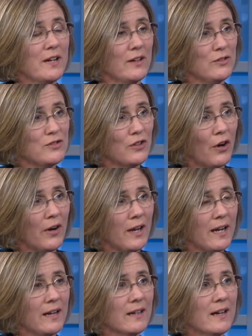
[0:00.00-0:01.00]

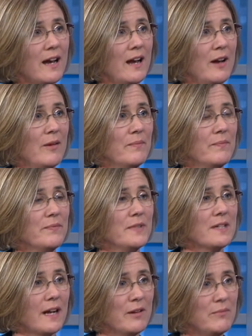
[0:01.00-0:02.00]
concerning
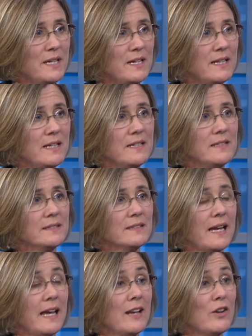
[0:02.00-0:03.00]
diabetes and